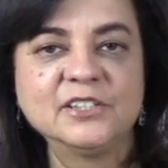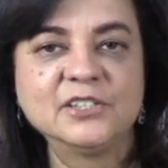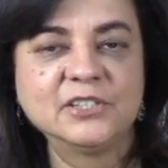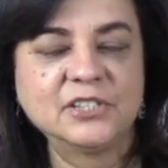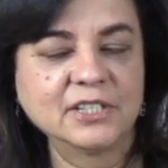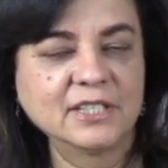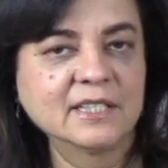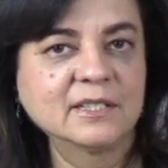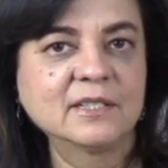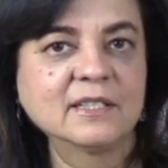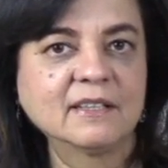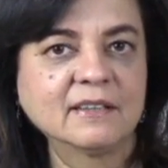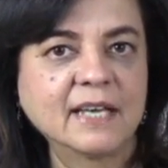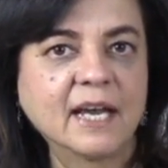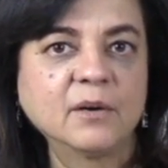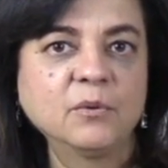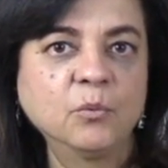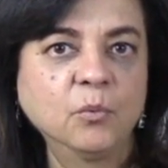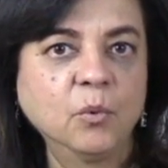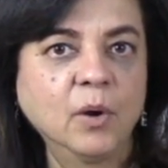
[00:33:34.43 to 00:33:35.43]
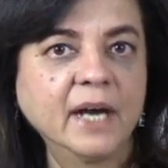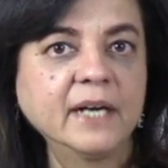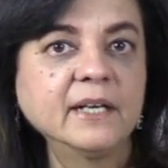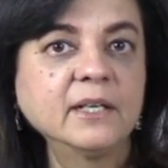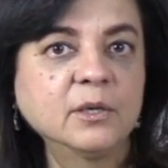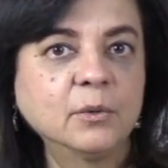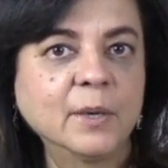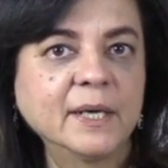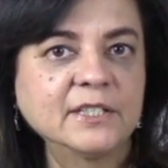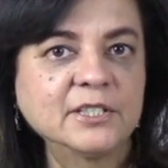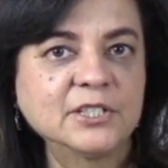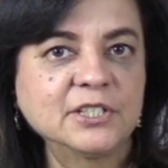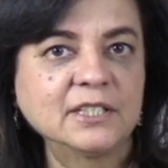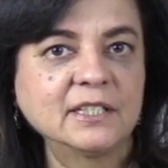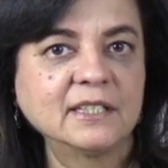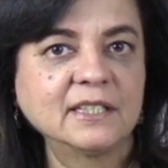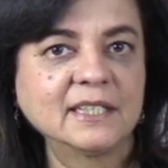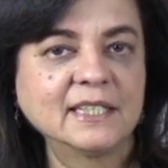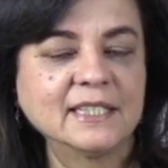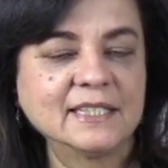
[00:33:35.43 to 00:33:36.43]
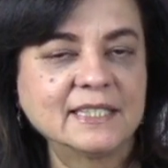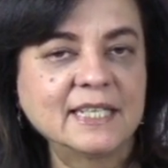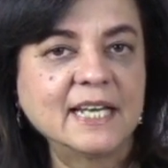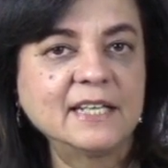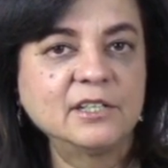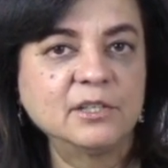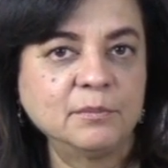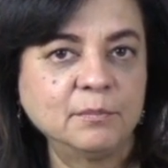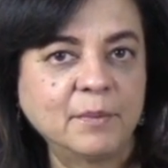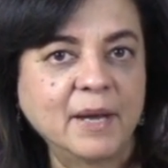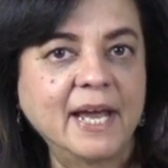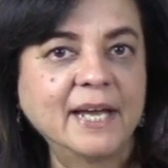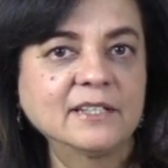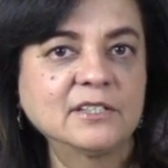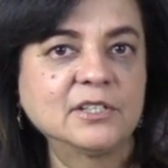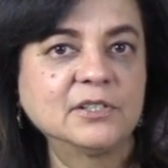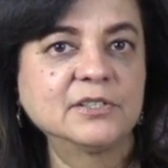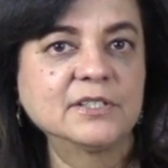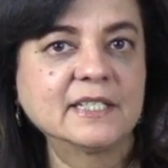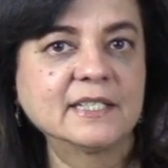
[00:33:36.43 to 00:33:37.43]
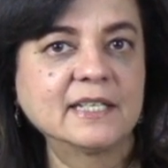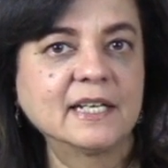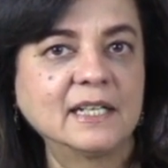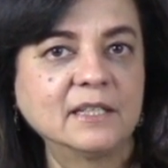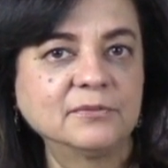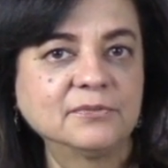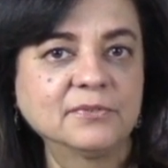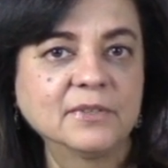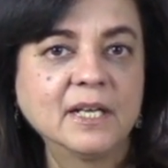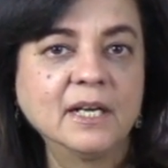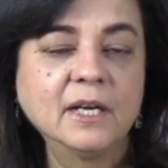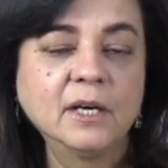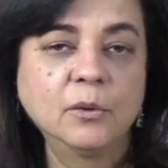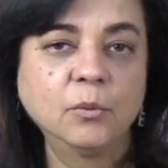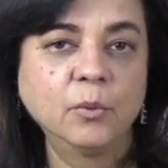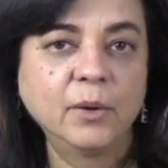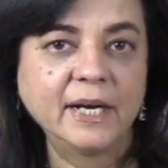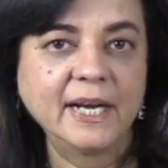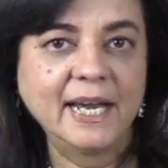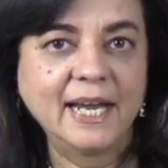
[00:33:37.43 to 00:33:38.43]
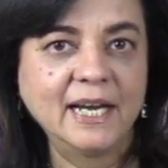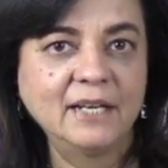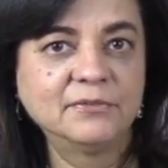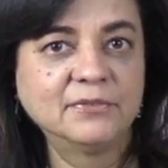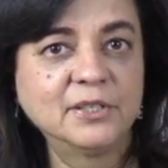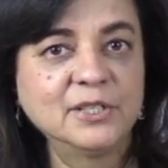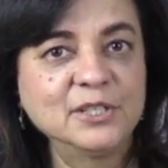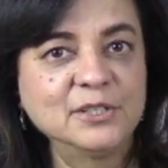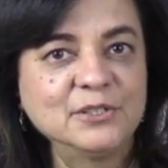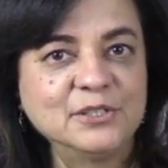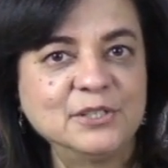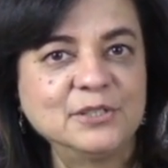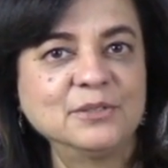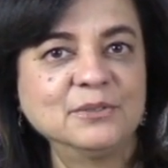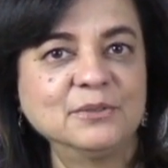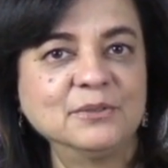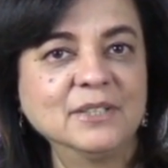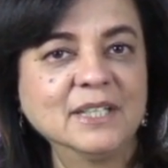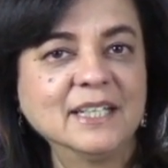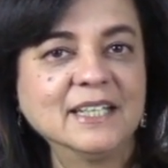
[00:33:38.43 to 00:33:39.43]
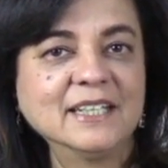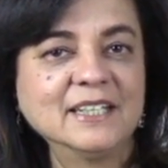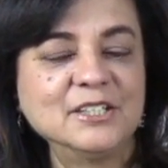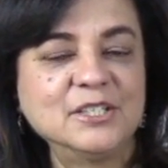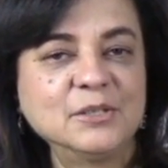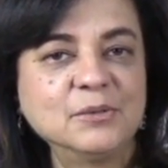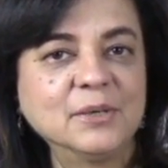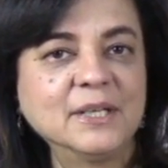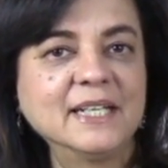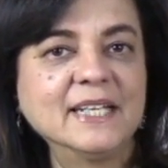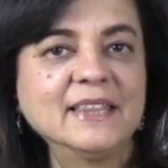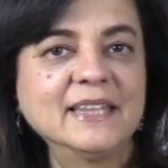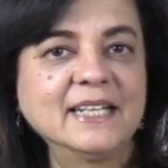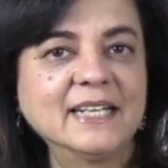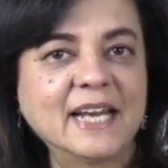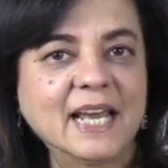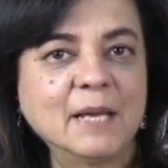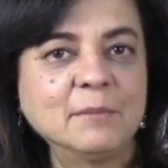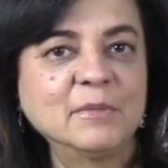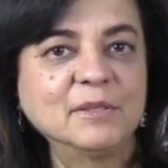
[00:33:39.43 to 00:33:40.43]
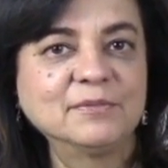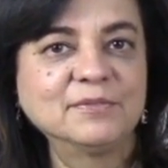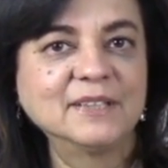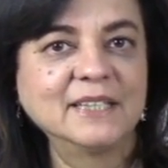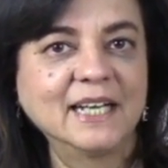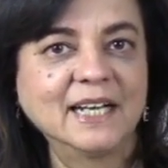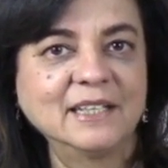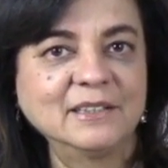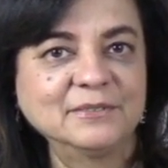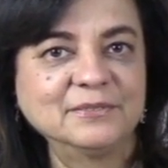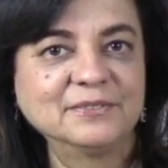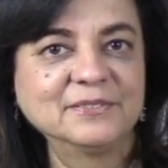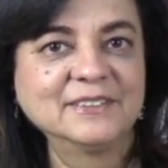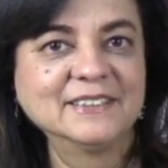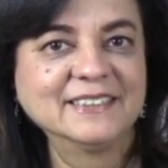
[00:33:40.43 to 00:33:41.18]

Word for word: Just that one question can take you back to yourself Whatever you do, do it in the name of love.